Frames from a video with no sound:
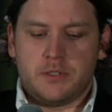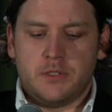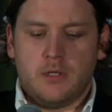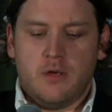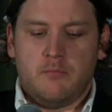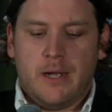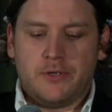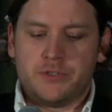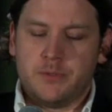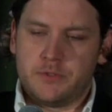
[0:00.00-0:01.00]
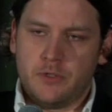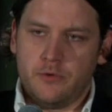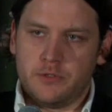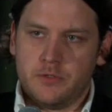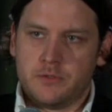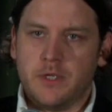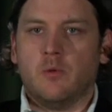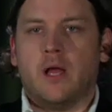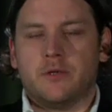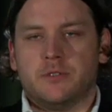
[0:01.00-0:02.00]
of microchip soldiers that will
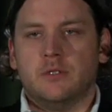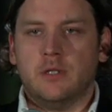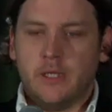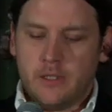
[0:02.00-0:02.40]
actually link